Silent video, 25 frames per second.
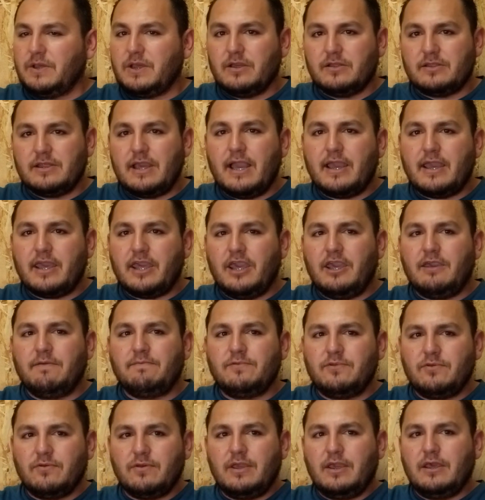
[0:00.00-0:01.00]
because that
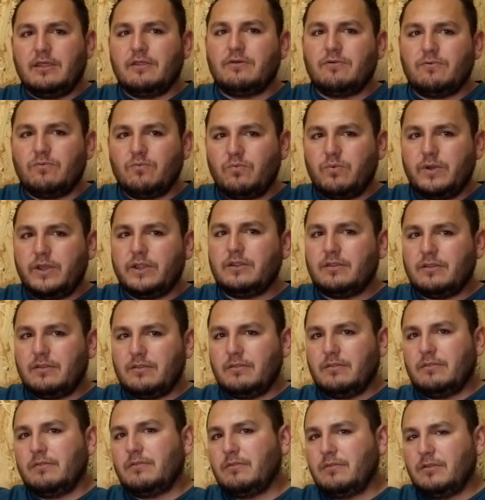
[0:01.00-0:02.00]
came together
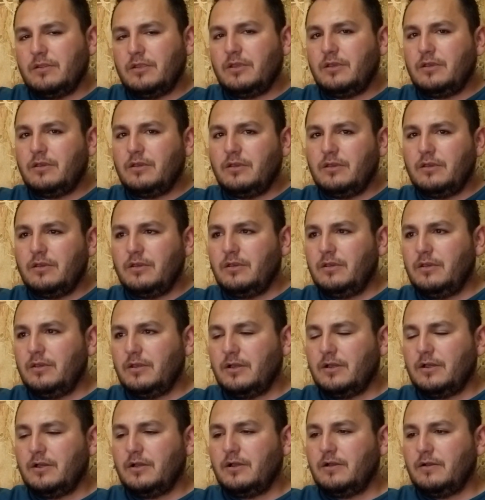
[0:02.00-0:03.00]
with
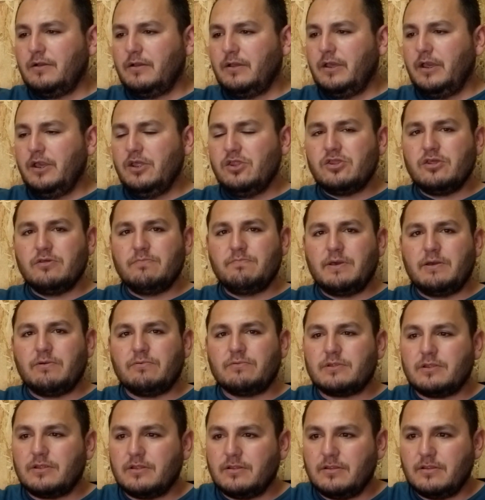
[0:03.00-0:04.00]
the
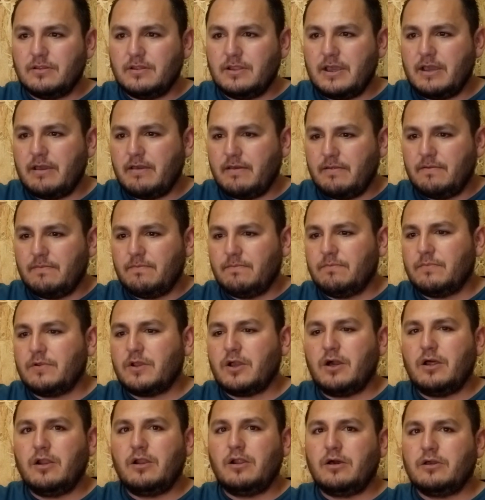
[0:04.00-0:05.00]
engine mounts that
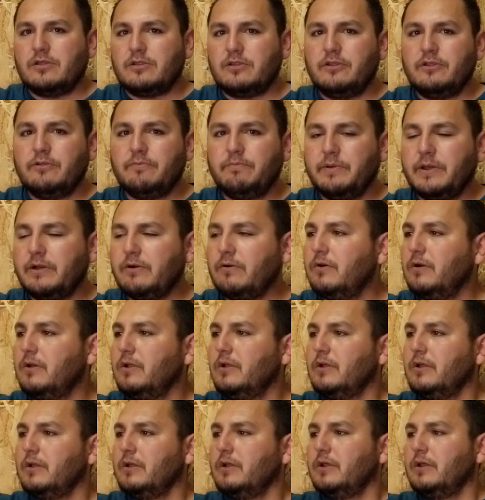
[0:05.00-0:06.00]
got lost in the
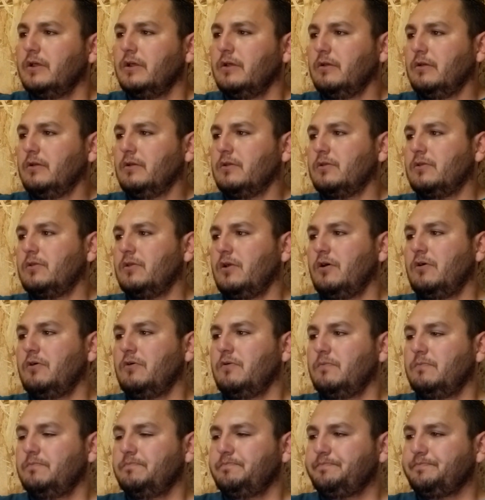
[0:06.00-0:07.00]
mail.
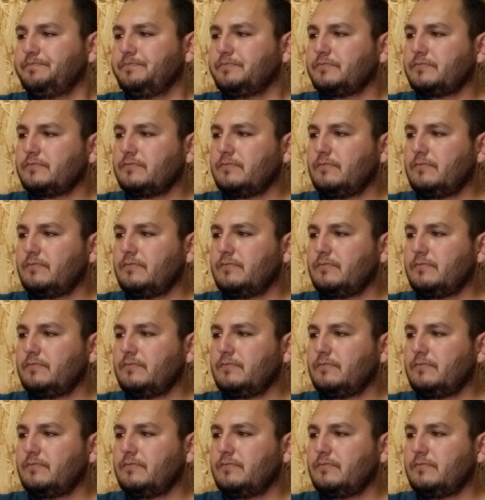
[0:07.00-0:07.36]
So